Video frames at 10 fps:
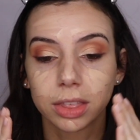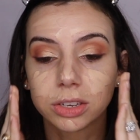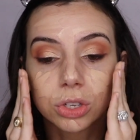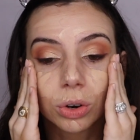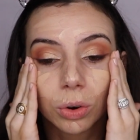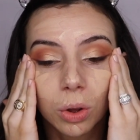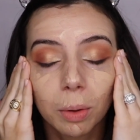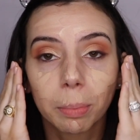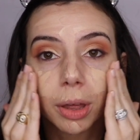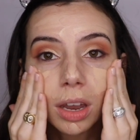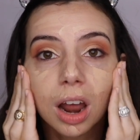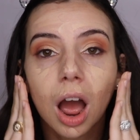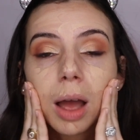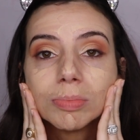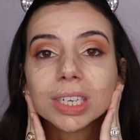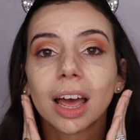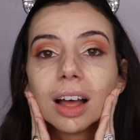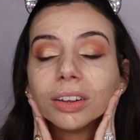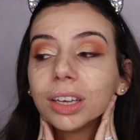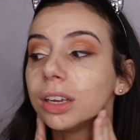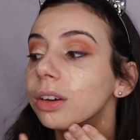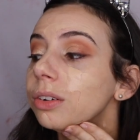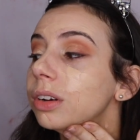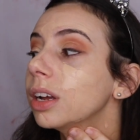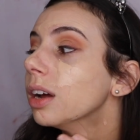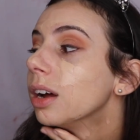this girl, but I'm telling you,